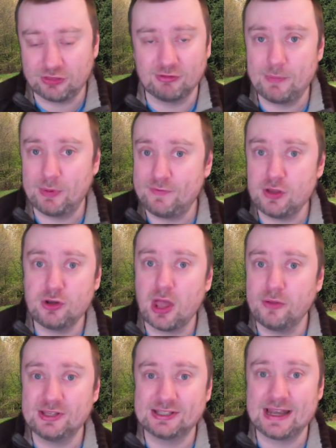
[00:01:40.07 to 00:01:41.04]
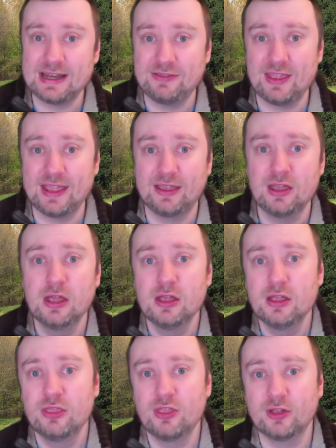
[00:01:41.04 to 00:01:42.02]
3. But if you notice anything
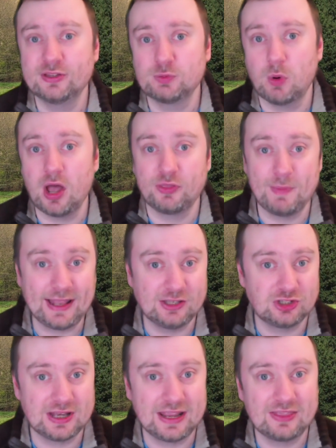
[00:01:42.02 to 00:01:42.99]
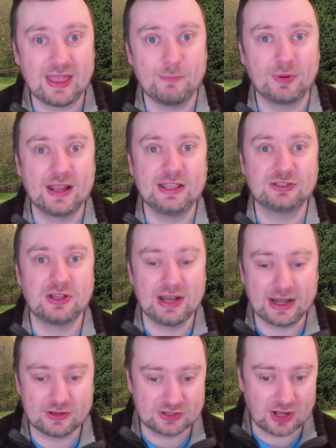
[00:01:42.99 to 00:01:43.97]
that's worth mentioning, then please do
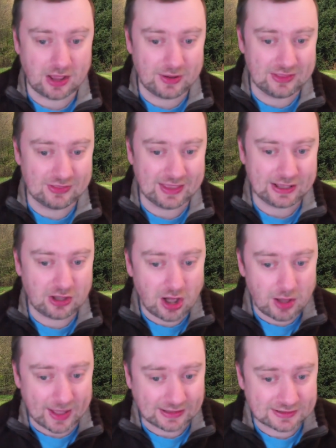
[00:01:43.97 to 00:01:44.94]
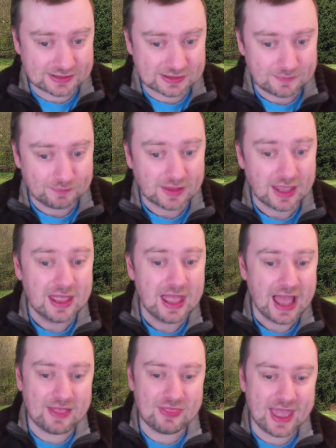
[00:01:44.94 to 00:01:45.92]
let us know in the comments.
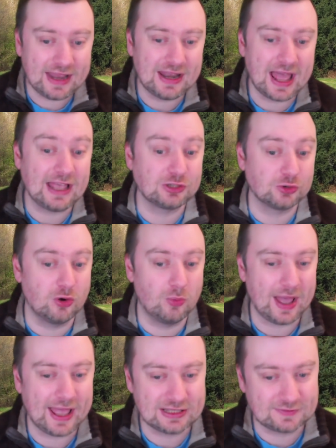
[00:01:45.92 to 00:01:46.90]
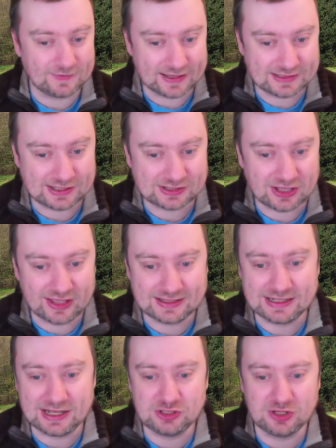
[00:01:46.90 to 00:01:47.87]
And then, as always, fixes
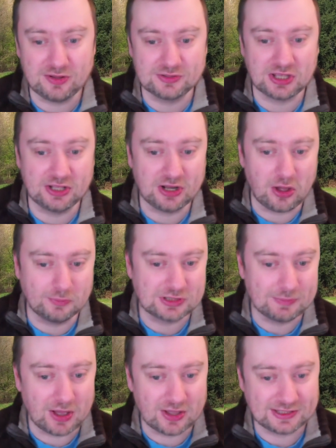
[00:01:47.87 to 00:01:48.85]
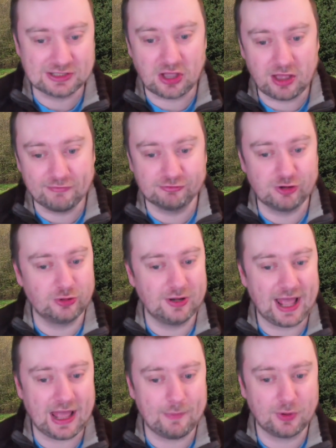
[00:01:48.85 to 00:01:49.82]
certain issues and optimizes overall
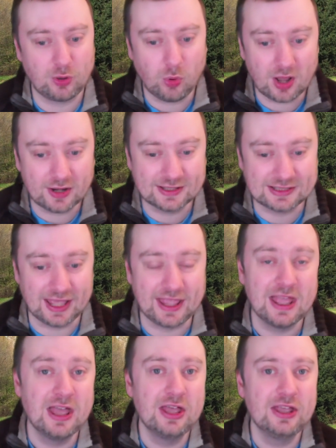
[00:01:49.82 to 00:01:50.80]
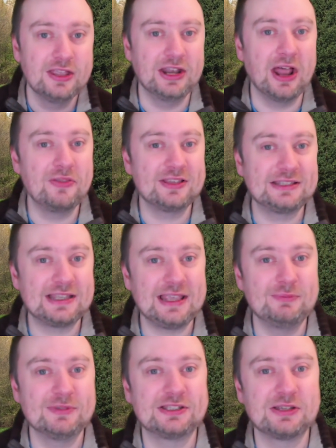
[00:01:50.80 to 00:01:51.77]
app quality. You know, this
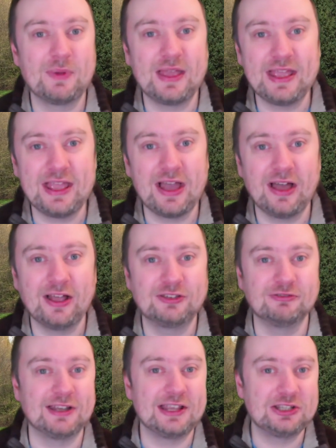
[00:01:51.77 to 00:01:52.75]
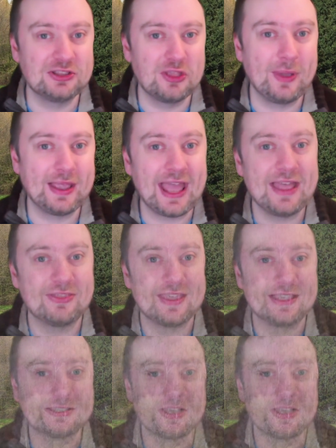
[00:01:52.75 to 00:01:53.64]
seems to be tradition that we get this